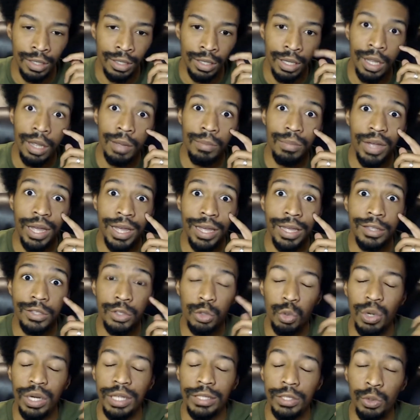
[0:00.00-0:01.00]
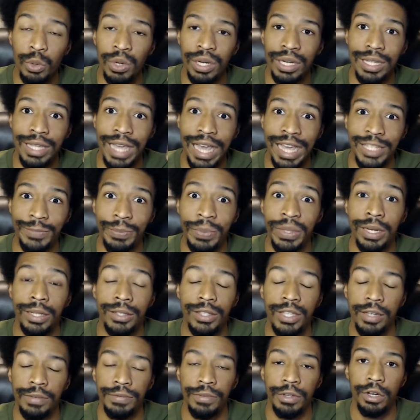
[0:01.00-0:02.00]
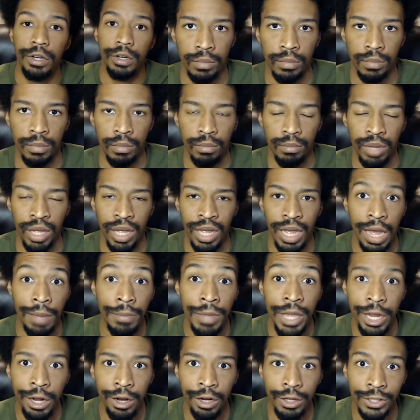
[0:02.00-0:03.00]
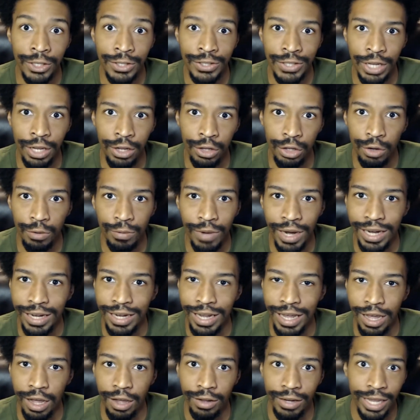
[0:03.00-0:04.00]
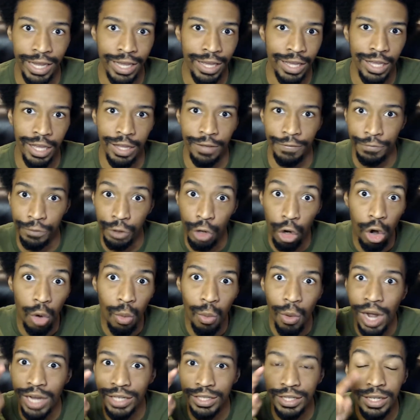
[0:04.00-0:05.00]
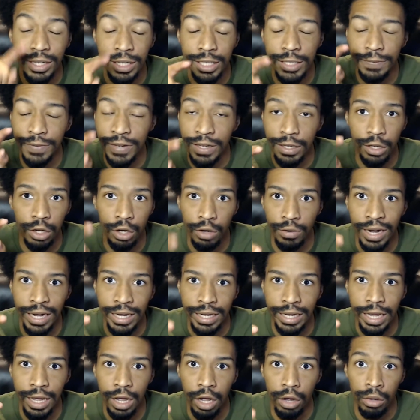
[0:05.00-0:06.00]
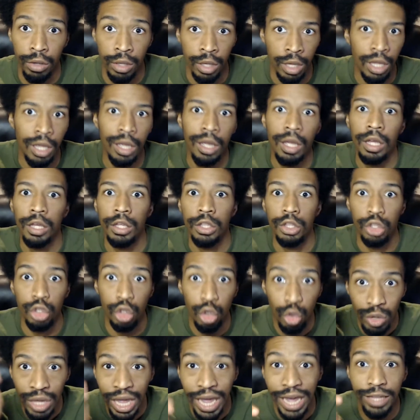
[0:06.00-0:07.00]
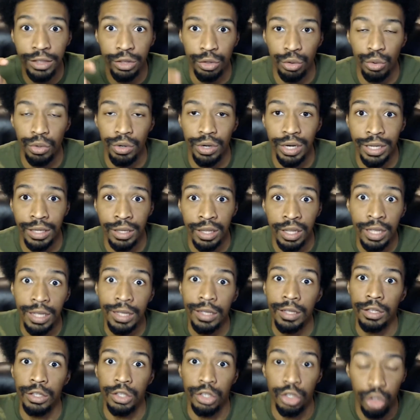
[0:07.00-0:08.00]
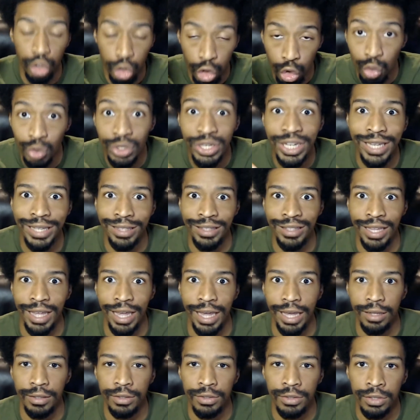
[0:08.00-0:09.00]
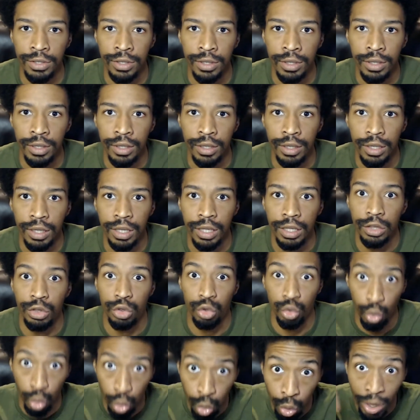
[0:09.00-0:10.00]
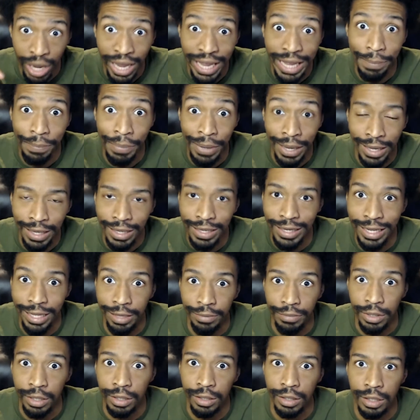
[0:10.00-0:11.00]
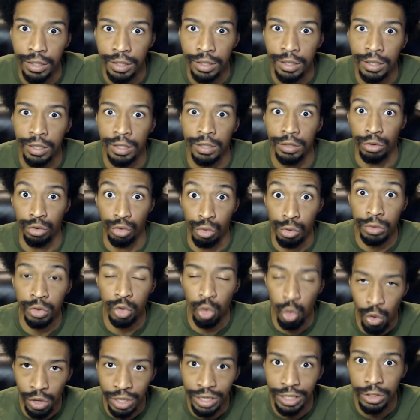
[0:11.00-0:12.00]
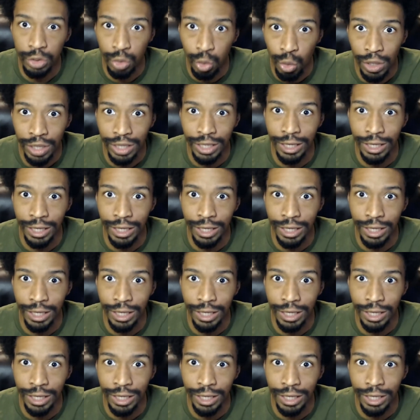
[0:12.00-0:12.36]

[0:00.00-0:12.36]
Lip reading: But 2020 has been a tough year. But I'm here to tell you right now that if you're watching this video right now, you got through it. You did that. Through a pandemic. Through 2020.